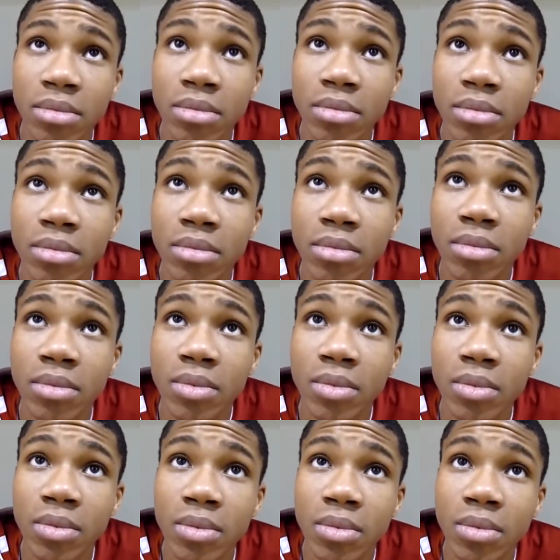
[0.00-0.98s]
And also,
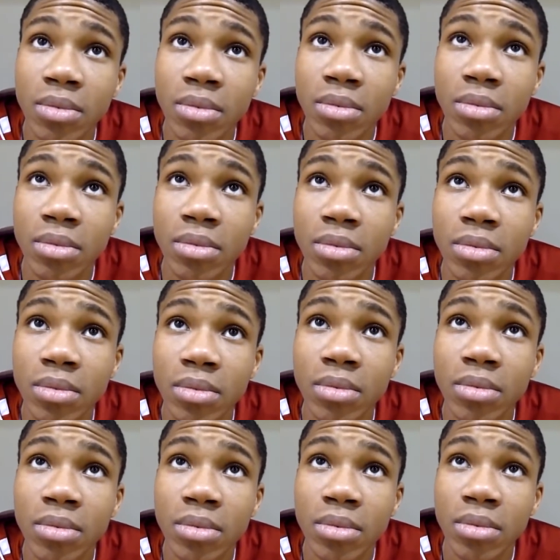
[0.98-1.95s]
Giannis isn't going to
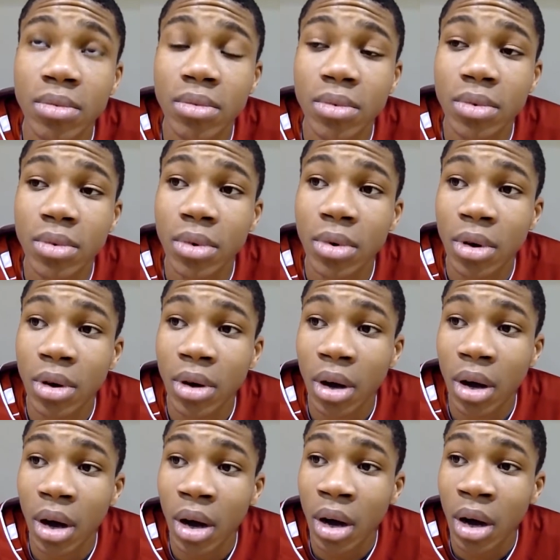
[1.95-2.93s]
be cheap.
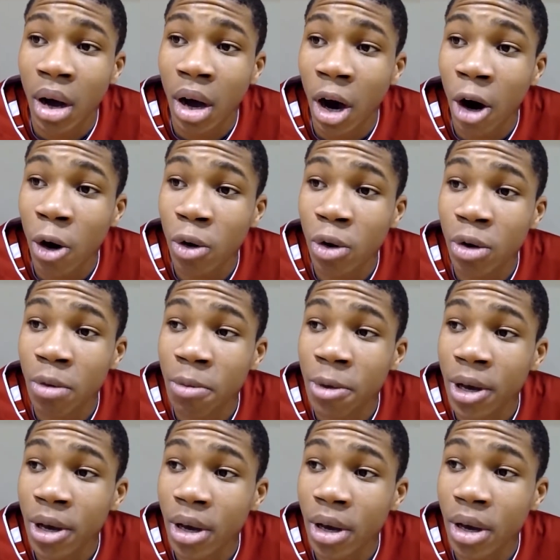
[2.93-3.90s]
He is the
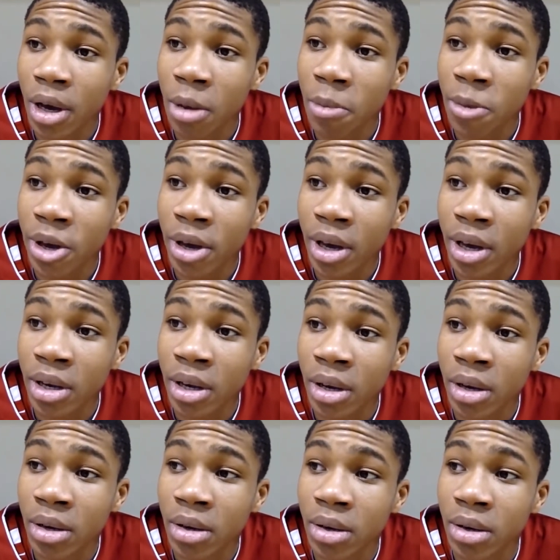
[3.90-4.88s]
Greek freak after all.
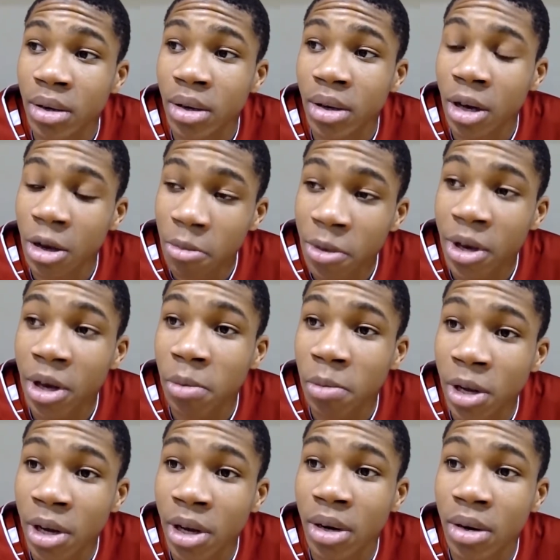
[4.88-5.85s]
But if the
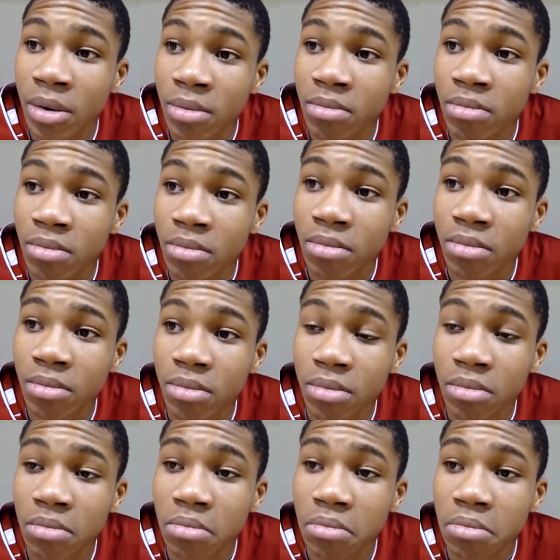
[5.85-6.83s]
Warriors and Giannis
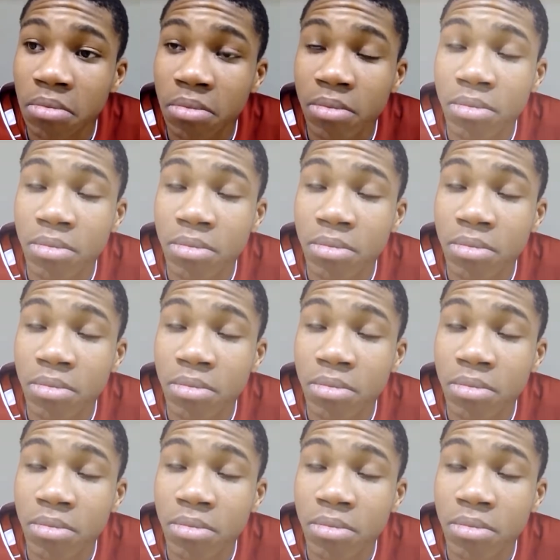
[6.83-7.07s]
could land a